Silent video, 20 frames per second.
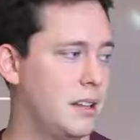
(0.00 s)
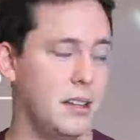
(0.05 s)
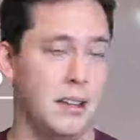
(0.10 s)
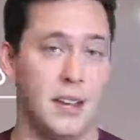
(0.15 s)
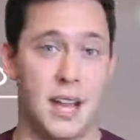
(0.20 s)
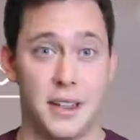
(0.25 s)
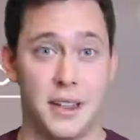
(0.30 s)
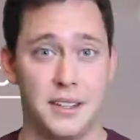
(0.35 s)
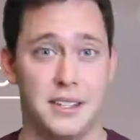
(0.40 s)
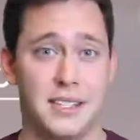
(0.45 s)

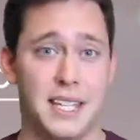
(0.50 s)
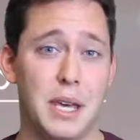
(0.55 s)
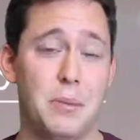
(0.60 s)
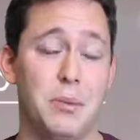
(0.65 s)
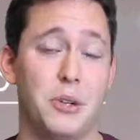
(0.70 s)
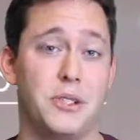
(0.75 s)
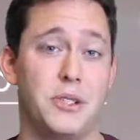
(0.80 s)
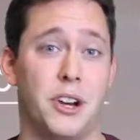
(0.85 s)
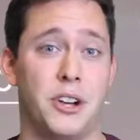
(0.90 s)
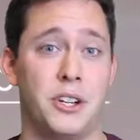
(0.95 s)
Now the ski
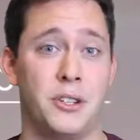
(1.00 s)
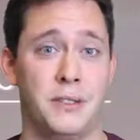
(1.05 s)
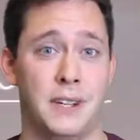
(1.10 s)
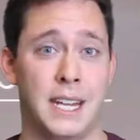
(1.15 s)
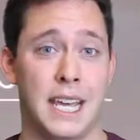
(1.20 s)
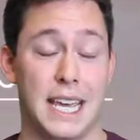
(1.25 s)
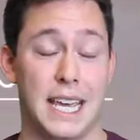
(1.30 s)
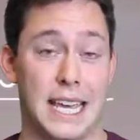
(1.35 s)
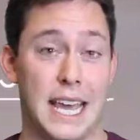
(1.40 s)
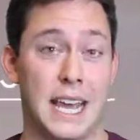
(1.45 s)
boots are
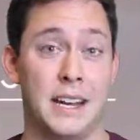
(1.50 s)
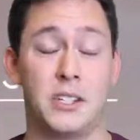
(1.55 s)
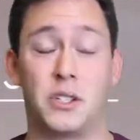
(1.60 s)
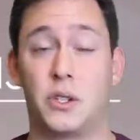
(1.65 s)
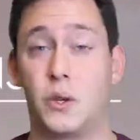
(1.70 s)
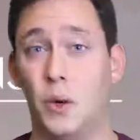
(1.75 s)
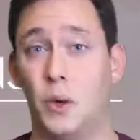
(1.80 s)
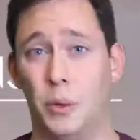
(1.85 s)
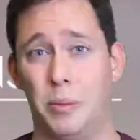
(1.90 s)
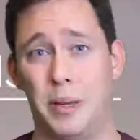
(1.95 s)
unique, and it's
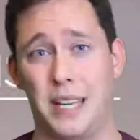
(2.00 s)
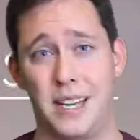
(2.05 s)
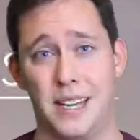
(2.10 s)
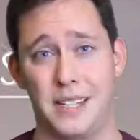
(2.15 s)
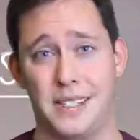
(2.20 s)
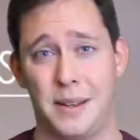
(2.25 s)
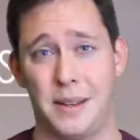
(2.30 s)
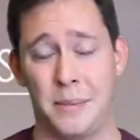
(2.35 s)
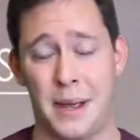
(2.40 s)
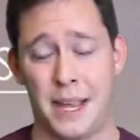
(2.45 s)
cool
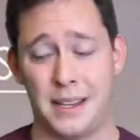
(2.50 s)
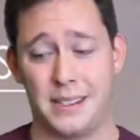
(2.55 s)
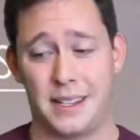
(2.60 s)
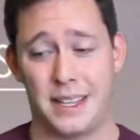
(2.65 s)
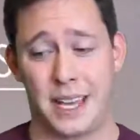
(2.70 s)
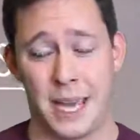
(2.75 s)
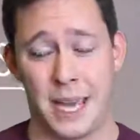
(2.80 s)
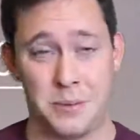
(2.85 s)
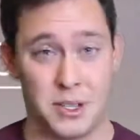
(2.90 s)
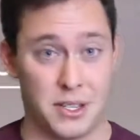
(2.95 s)
because it makes the
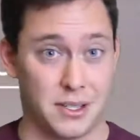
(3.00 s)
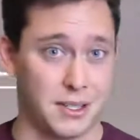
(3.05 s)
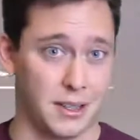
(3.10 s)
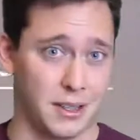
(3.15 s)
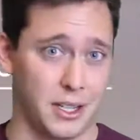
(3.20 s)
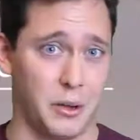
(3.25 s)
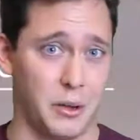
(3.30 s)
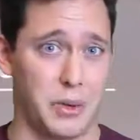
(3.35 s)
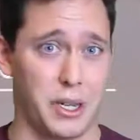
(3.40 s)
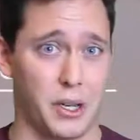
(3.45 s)
game just a
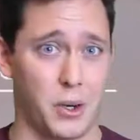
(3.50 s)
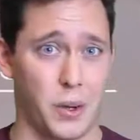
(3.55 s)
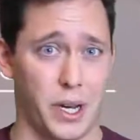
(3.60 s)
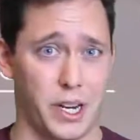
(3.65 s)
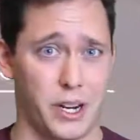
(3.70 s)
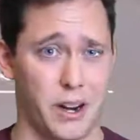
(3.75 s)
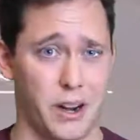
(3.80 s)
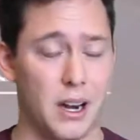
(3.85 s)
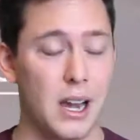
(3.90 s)
little bit quicker,